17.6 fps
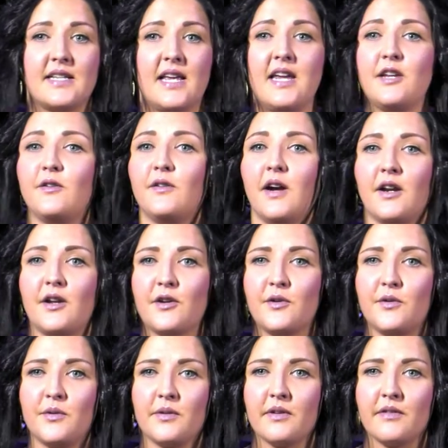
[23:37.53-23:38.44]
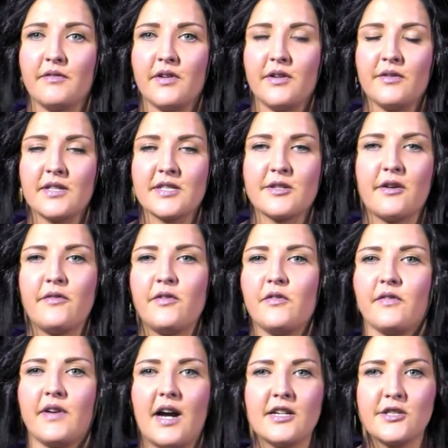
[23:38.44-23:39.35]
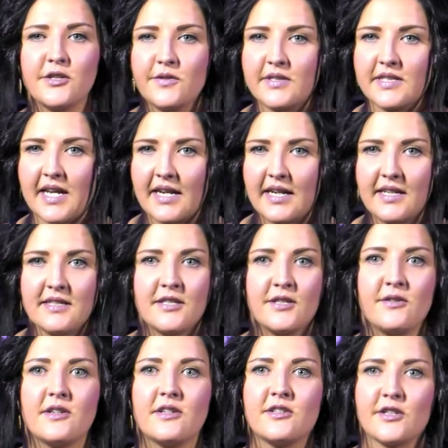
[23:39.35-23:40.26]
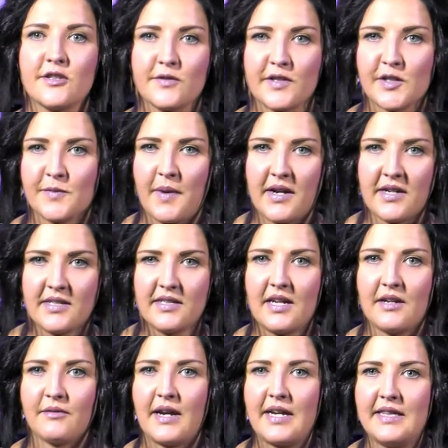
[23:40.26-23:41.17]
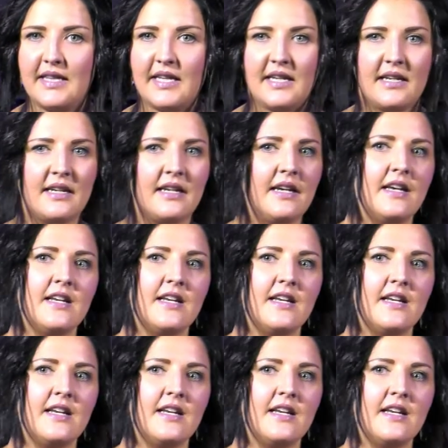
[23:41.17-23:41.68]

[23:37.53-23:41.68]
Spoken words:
hey, you got a Google review, and so if you've got 2 seconds, you can just respond to that right then,